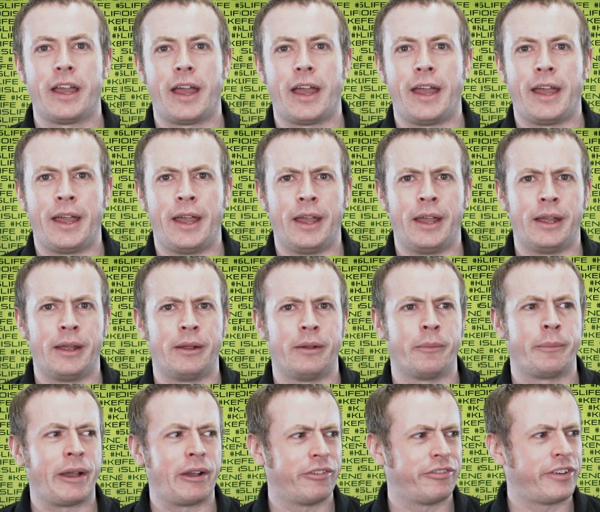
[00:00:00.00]
uh,
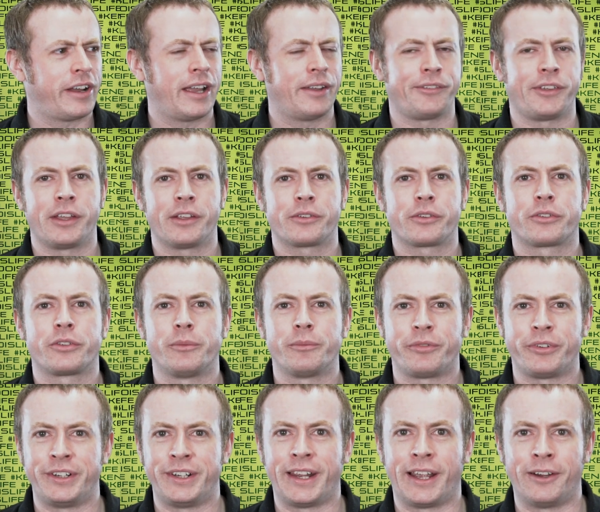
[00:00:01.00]
about five years or
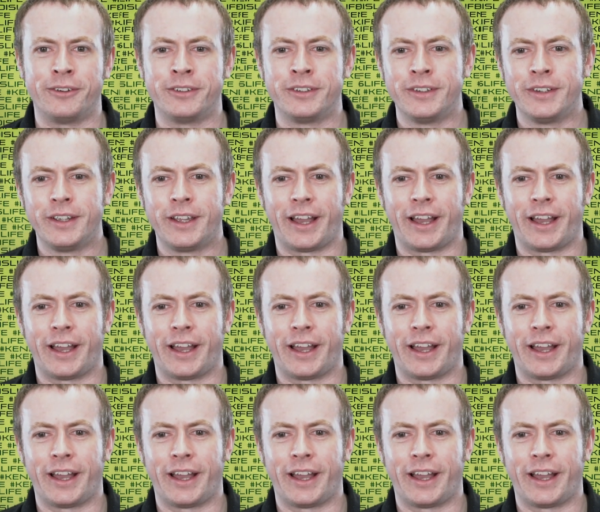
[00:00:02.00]
something now.